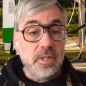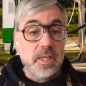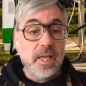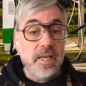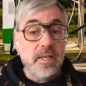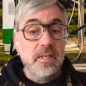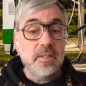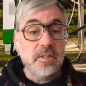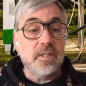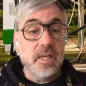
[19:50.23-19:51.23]
Another
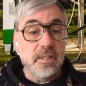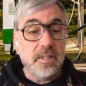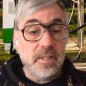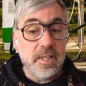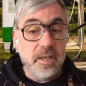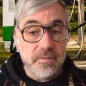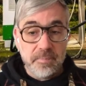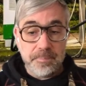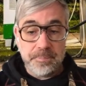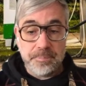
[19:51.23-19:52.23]
example would be
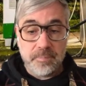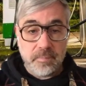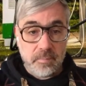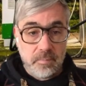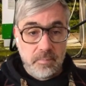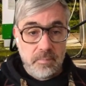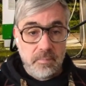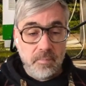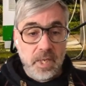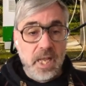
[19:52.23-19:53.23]
this,
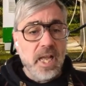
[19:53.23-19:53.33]
moving